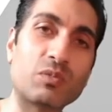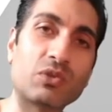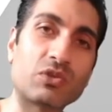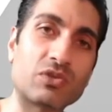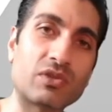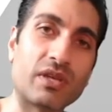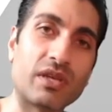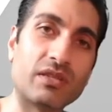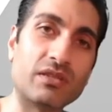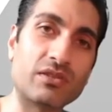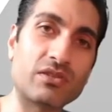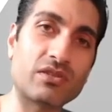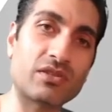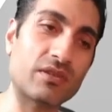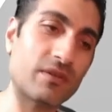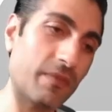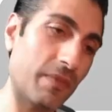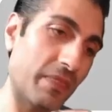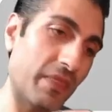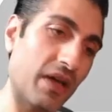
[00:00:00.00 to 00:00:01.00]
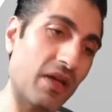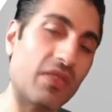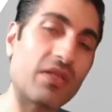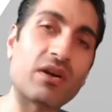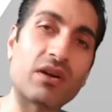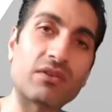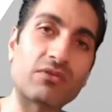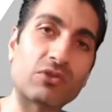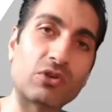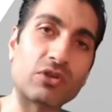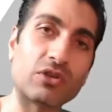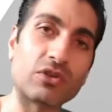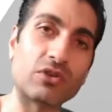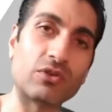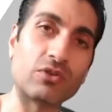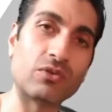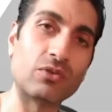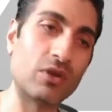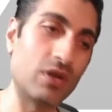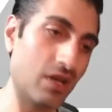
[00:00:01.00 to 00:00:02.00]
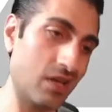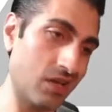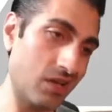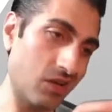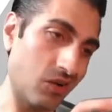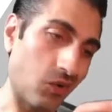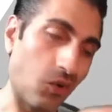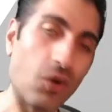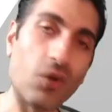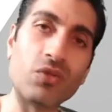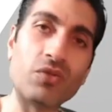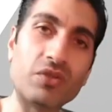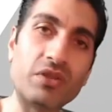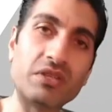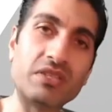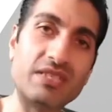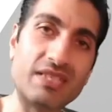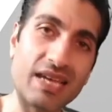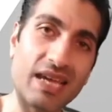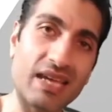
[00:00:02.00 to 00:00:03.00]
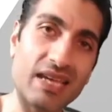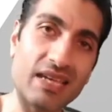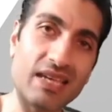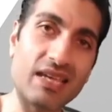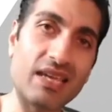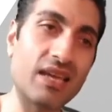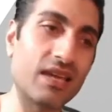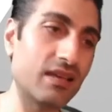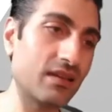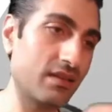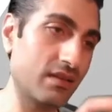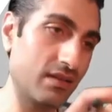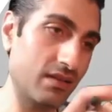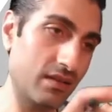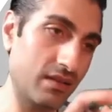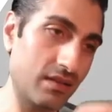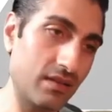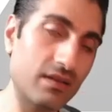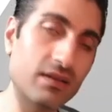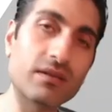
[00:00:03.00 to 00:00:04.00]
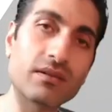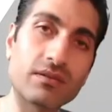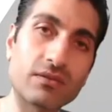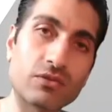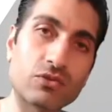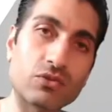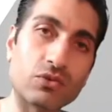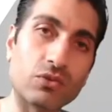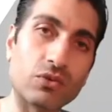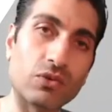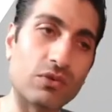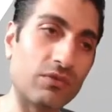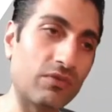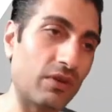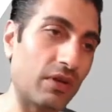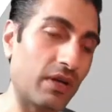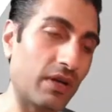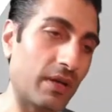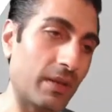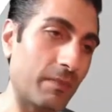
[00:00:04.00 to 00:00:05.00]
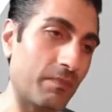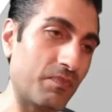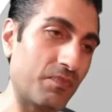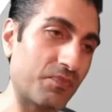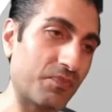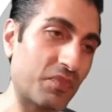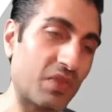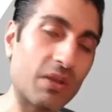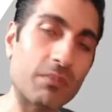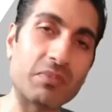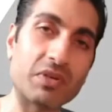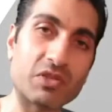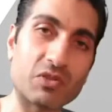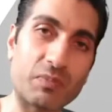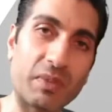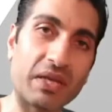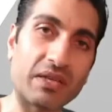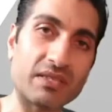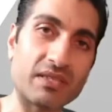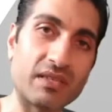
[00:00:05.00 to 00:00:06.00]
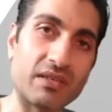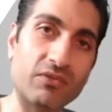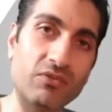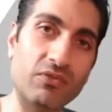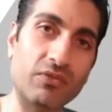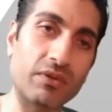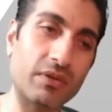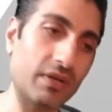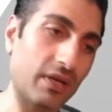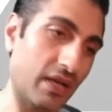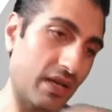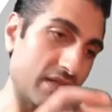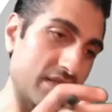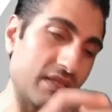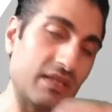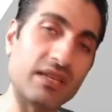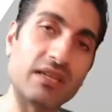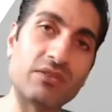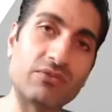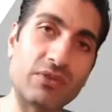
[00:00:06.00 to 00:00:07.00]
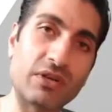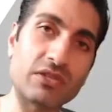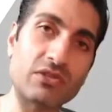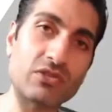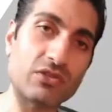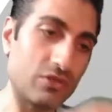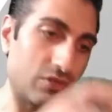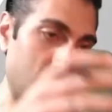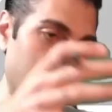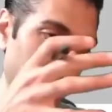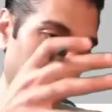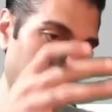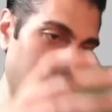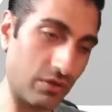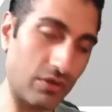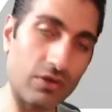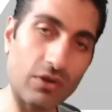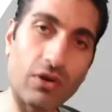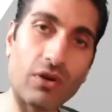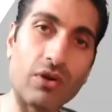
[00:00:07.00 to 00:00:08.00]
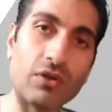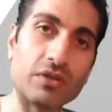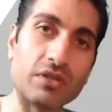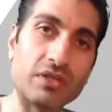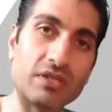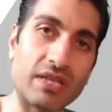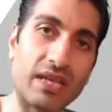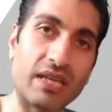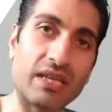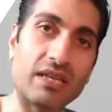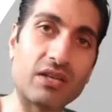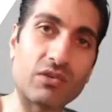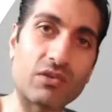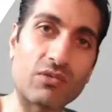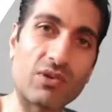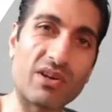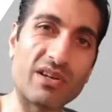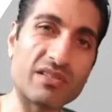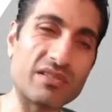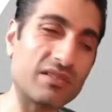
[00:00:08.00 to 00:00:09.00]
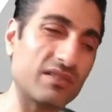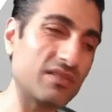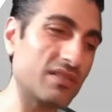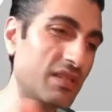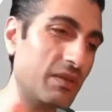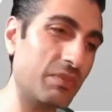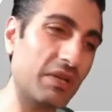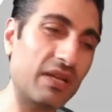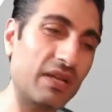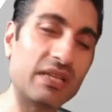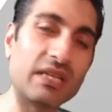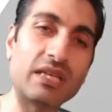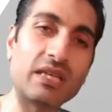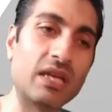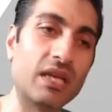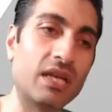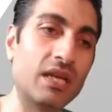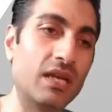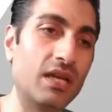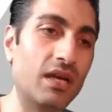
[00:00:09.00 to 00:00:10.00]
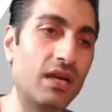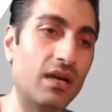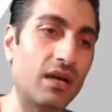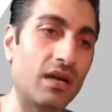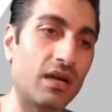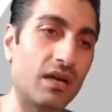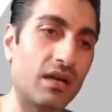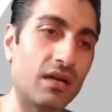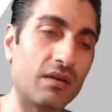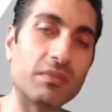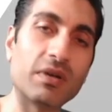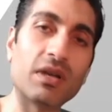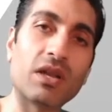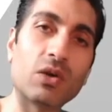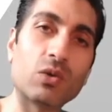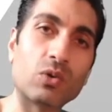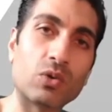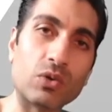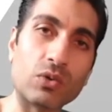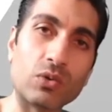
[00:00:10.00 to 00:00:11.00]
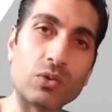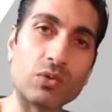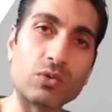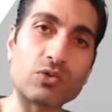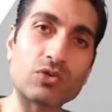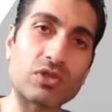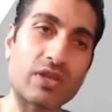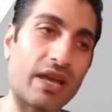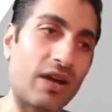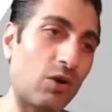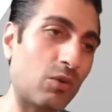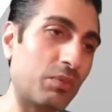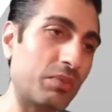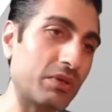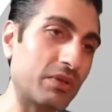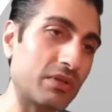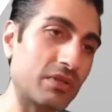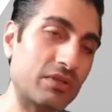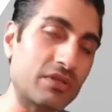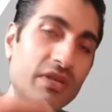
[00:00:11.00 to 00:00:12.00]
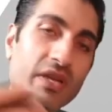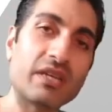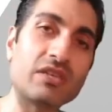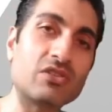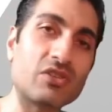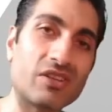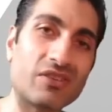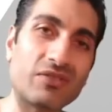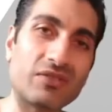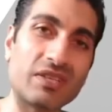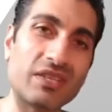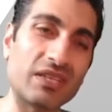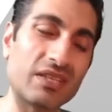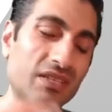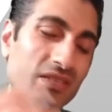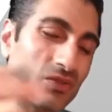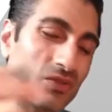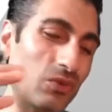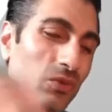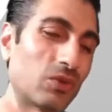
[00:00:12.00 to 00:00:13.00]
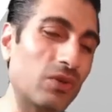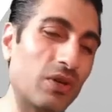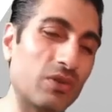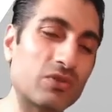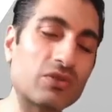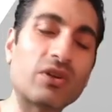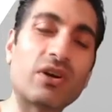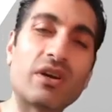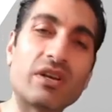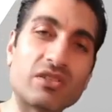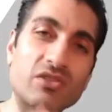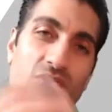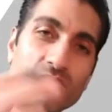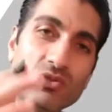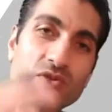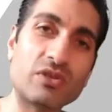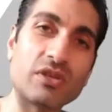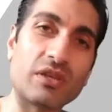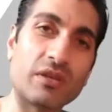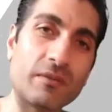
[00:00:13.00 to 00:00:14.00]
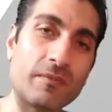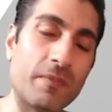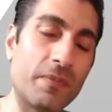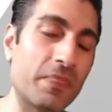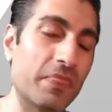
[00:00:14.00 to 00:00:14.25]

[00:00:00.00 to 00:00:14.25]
more sense now that I've got you on the day sort of perspective, as in investors on the day horizon, typically local scalpers, HFTs, all those guys using